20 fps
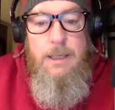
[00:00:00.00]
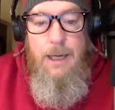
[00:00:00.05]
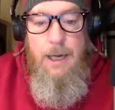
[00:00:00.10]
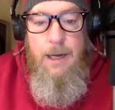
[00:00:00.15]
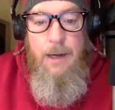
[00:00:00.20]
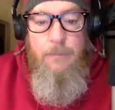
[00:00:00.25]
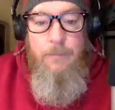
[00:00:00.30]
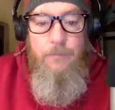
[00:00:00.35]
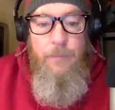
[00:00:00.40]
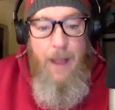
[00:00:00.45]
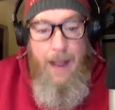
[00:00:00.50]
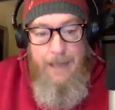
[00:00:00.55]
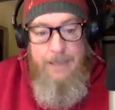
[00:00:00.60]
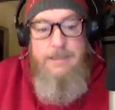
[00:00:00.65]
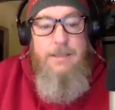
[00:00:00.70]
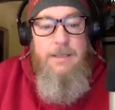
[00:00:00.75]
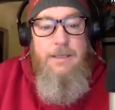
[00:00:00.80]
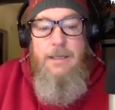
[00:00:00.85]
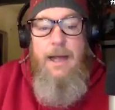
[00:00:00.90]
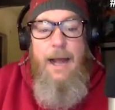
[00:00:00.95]

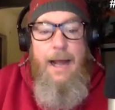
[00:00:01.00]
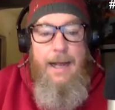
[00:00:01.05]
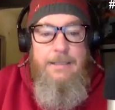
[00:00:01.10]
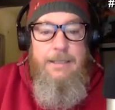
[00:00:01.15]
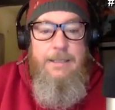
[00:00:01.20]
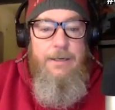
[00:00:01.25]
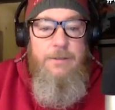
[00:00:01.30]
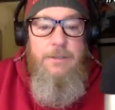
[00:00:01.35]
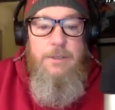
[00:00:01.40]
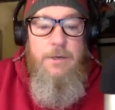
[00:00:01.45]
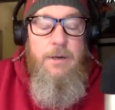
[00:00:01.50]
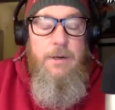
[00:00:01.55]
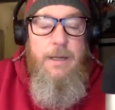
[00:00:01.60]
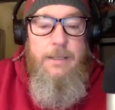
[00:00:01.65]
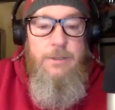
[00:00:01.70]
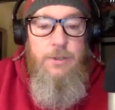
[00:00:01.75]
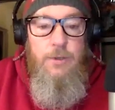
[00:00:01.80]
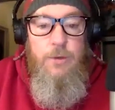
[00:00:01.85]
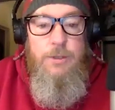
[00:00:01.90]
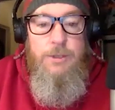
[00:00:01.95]
As Arizona
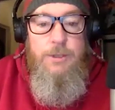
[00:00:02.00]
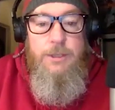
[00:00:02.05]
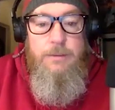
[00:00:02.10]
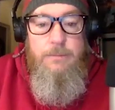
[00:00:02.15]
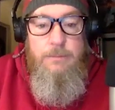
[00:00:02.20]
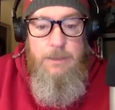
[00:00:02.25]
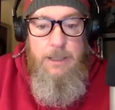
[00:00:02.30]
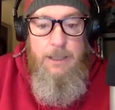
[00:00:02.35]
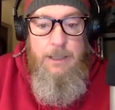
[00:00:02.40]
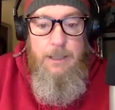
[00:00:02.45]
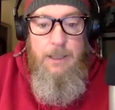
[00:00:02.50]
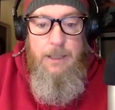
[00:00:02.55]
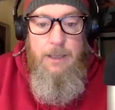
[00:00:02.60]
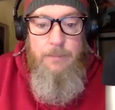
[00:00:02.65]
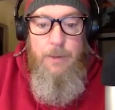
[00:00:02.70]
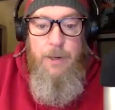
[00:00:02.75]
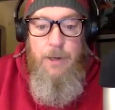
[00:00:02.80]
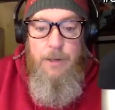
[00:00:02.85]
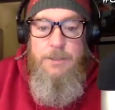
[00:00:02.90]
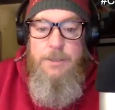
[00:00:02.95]
and Georgia
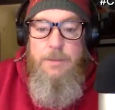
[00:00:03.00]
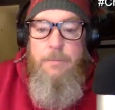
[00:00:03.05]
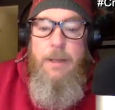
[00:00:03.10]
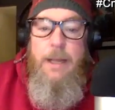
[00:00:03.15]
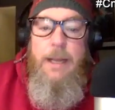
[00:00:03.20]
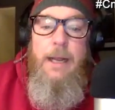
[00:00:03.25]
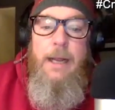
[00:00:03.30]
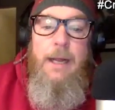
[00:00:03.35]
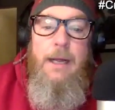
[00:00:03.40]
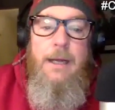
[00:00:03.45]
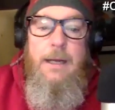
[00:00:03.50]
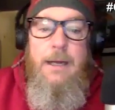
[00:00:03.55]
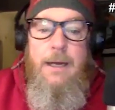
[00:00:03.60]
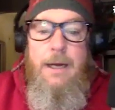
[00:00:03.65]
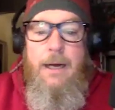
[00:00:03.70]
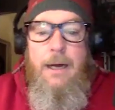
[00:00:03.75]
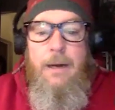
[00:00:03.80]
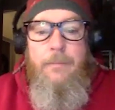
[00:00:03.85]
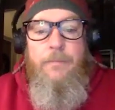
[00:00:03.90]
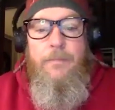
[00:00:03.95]
appear to be,
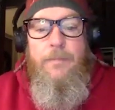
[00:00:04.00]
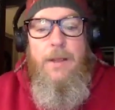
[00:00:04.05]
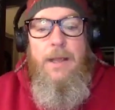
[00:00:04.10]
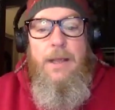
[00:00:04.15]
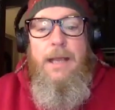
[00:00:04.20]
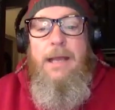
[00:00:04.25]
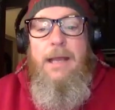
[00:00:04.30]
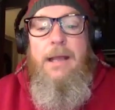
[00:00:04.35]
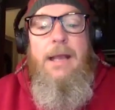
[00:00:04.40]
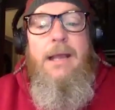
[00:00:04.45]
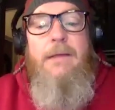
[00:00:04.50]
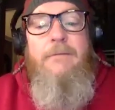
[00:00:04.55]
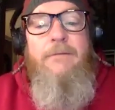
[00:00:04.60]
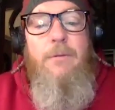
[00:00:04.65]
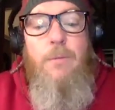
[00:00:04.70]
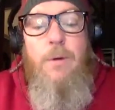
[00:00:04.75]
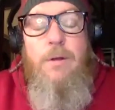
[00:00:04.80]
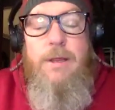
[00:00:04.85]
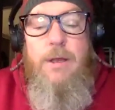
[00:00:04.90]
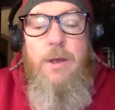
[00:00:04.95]

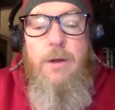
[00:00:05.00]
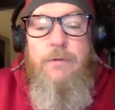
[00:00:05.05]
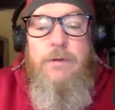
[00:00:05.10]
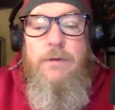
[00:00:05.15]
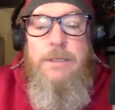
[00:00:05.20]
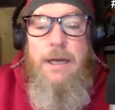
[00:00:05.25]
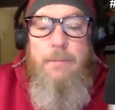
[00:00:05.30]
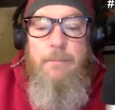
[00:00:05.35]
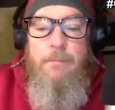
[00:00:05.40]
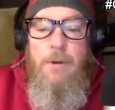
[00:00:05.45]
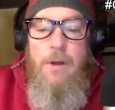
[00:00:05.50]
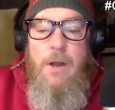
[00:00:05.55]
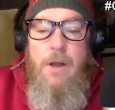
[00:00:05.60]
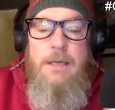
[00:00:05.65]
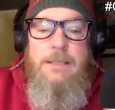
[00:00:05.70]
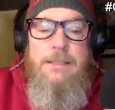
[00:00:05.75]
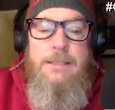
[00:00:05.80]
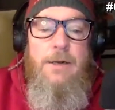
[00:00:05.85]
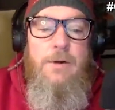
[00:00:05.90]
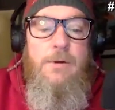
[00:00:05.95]
even with the overtime
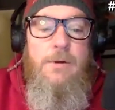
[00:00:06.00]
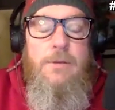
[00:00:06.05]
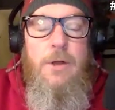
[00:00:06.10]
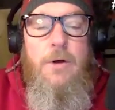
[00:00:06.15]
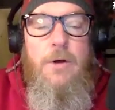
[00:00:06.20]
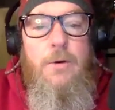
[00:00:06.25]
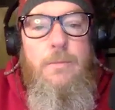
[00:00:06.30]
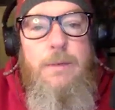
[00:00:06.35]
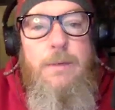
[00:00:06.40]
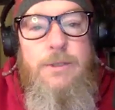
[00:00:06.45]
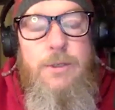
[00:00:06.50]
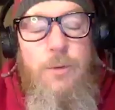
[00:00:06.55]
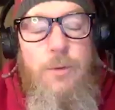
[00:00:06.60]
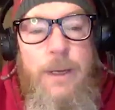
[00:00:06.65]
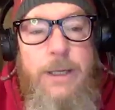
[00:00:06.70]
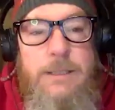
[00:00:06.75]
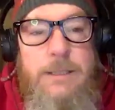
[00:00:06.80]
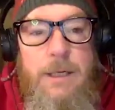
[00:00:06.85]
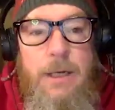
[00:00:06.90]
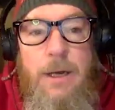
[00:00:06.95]
loss in Oklahoma 2
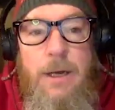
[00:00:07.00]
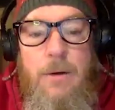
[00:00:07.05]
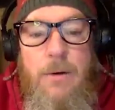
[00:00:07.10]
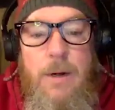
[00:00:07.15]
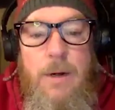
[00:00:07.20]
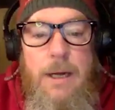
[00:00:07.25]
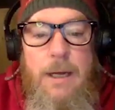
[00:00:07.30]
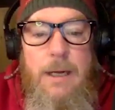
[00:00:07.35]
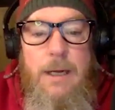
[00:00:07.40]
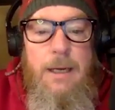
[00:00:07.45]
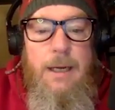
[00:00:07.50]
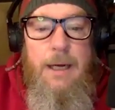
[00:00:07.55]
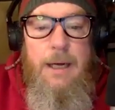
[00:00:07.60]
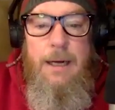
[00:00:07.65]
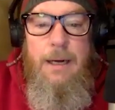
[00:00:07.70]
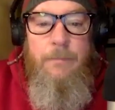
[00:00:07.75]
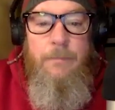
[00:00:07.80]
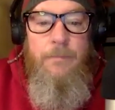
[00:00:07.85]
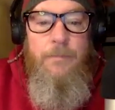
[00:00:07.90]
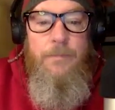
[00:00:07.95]
weeks ago,
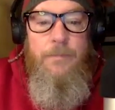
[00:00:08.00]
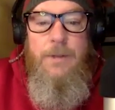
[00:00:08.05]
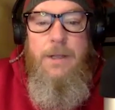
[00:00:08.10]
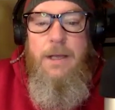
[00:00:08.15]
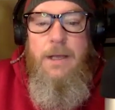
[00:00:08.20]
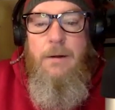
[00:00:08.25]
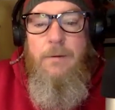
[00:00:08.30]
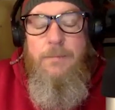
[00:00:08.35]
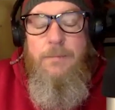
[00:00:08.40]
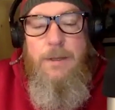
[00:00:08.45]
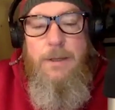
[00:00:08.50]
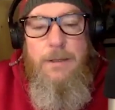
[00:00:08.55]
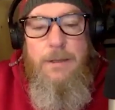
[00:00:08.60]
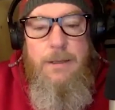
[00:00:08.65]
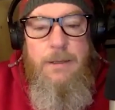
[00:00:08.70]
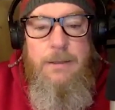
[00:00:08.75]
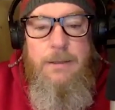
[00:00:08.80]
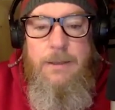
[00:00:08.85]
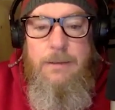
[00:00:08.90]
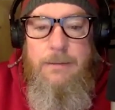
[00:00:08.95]

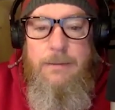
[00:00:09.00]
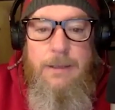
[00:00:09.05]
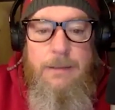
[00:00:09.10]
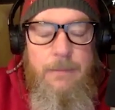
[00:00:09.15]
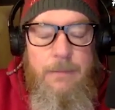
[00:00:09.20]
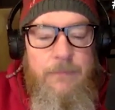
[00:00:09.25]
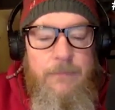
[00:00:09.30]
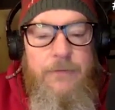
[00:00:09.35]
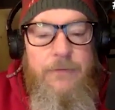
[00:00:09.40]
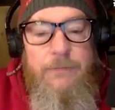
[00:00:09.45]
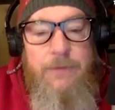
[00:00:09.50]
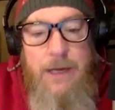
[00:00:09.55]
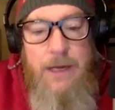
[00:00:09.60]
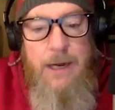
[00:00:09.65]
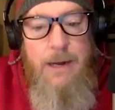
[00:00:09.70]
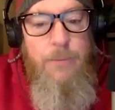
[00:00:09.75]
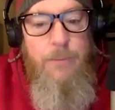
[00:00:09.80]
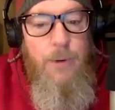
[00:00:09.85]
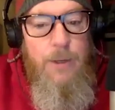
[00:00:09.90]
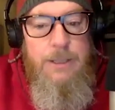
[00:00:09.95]

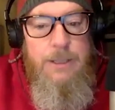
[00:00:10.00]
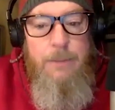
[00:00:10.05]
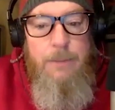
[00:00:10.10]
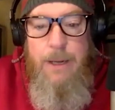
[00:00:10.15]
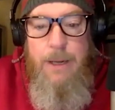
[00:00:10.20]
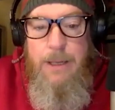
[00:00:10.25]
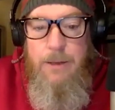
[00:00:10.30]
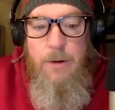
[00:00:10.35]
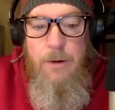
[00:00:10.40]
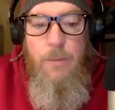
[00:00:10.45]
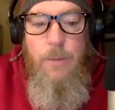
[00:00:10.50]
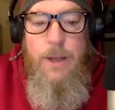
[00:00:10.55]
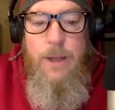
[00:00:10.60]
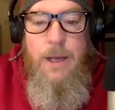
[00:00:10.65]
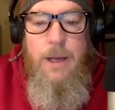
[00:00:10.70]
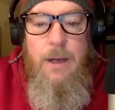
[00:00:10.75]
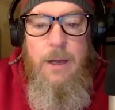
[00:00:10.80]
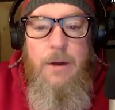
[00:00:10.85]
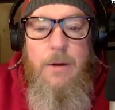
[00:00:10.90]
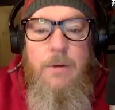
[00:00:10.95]
59 points on Baylor a
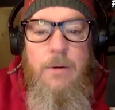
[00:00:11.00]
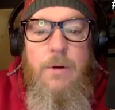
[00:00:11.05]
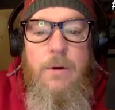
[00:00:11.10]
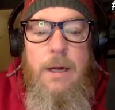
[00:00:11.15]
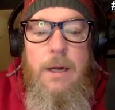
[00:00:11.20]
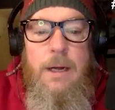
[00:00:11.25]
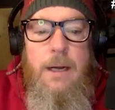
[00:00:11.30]
week ago,